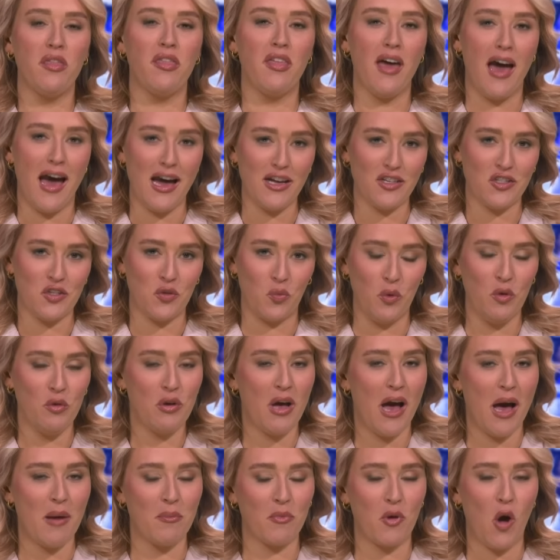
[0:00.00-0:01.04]
that will
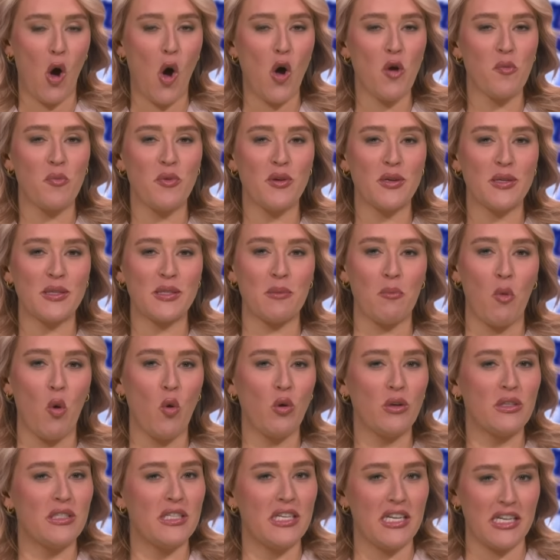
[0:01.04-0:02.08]
come copious
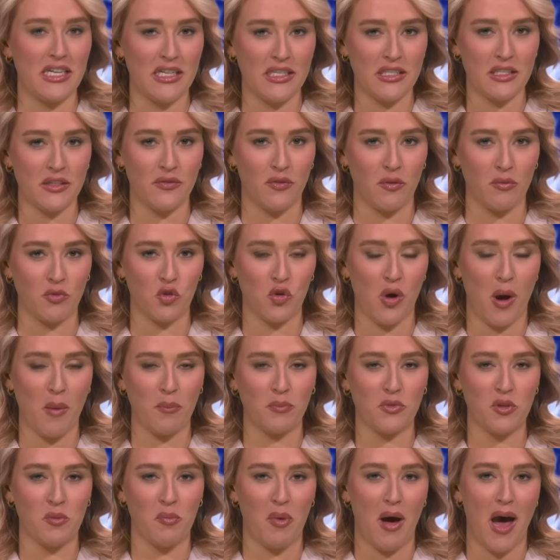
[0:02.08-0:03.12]
more digs from
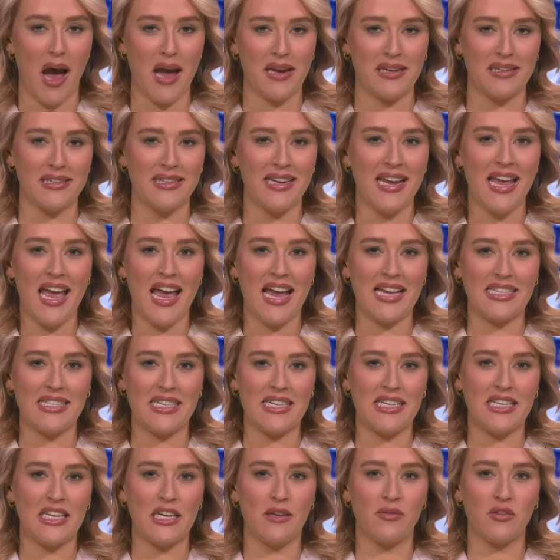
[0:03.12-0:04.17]
Trump to Biden as
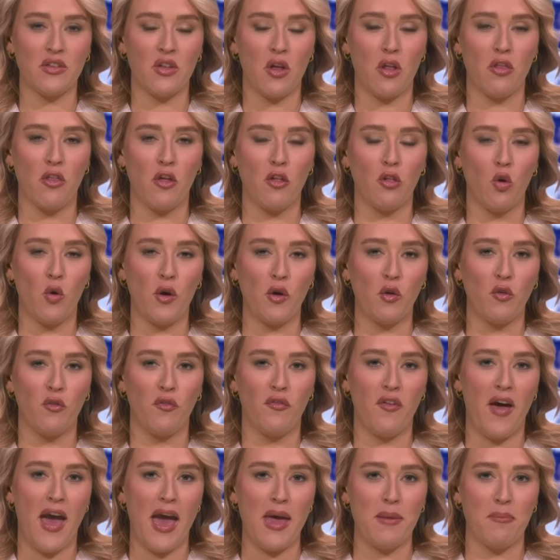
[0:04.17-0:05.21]
he gives the loyal
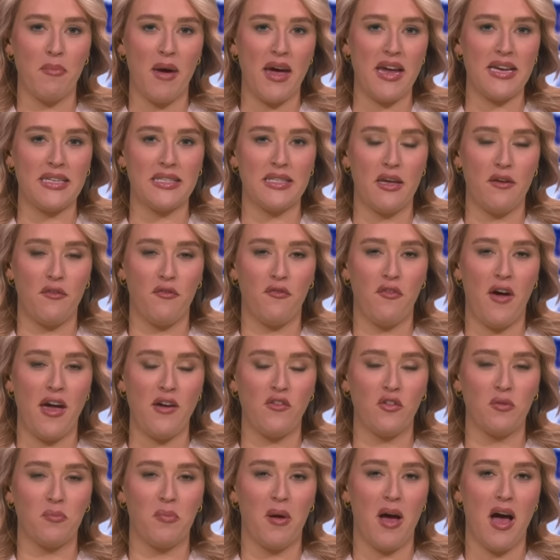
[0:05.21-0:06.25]
fan base their
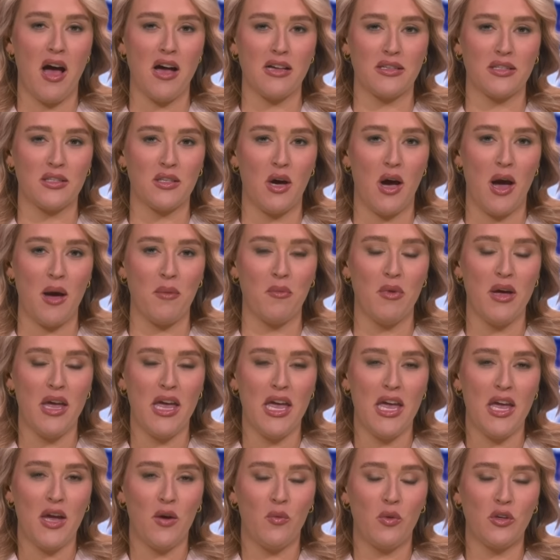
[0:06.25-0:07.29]
favourite pastime,
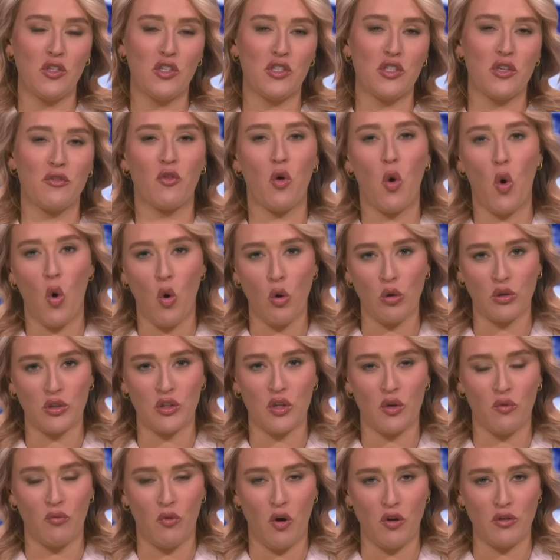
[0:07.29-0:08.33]
which is, of course,
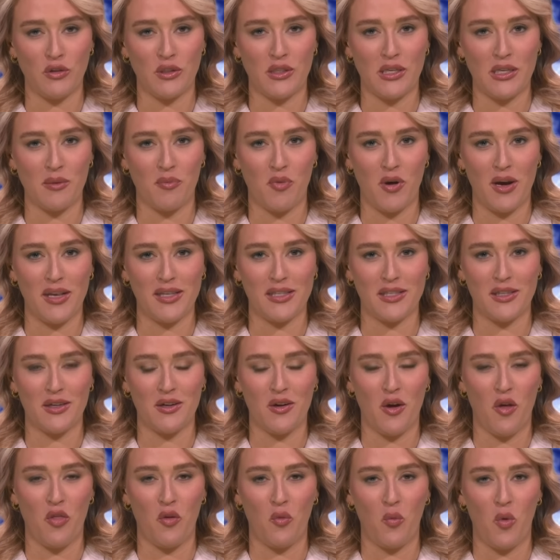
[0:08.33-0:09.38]
roasting the president
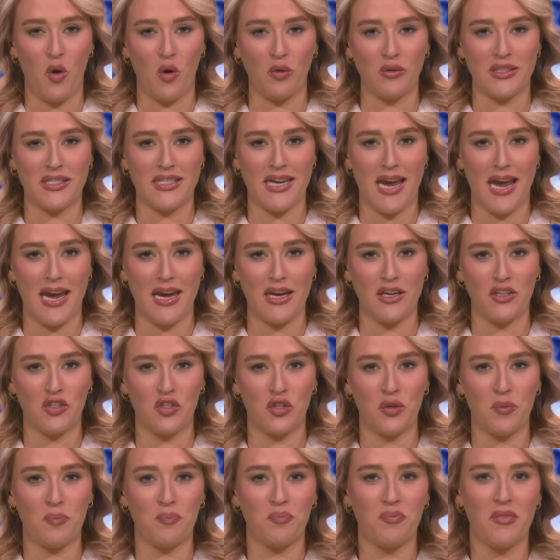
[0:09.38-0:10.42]
on the world
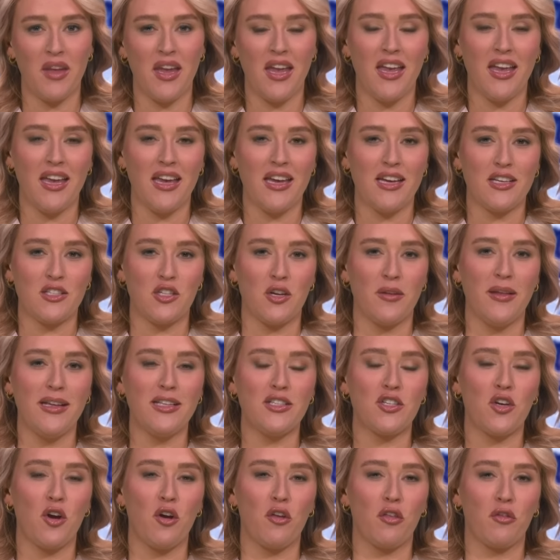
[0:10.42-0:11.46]
stage. So
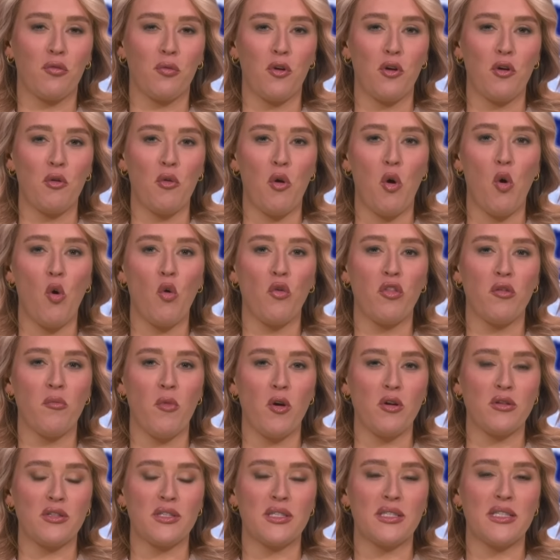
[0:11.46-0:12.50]
let's go through all the
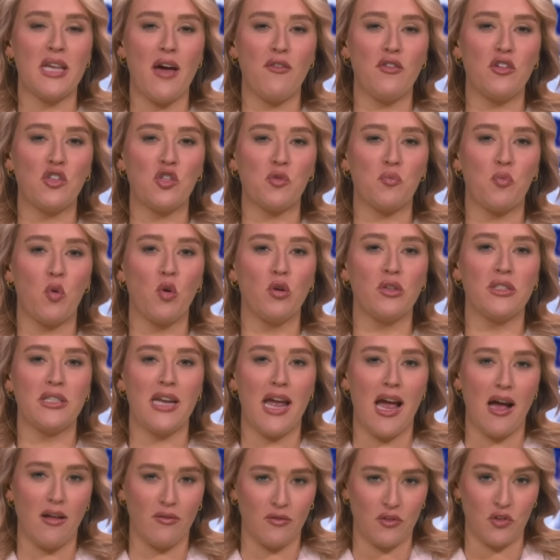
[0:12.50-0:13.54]
most savage
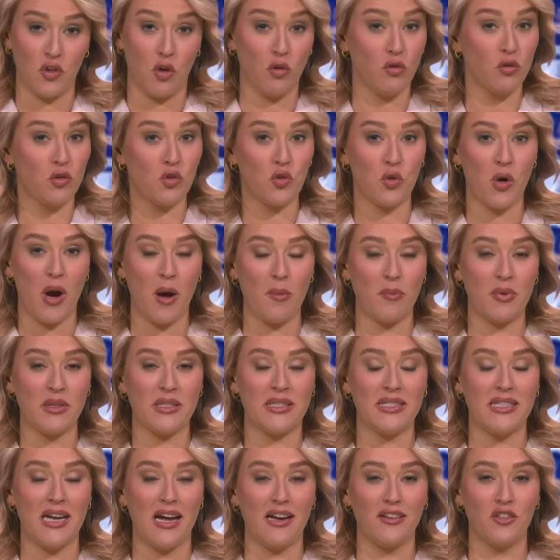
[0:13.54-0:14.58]
put-downs Donald Trump has
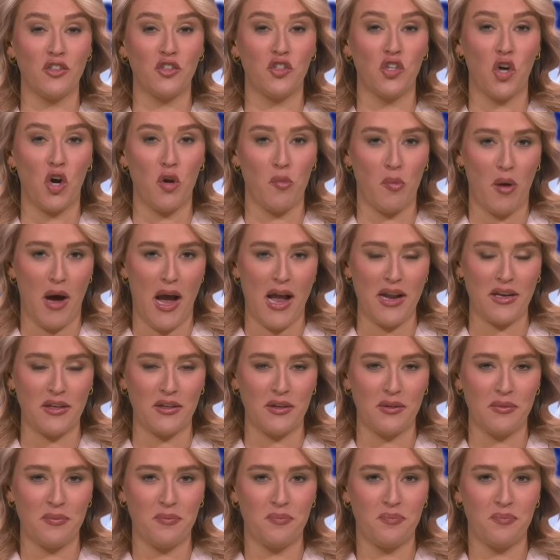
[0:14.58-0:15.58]
done to Joe Biden.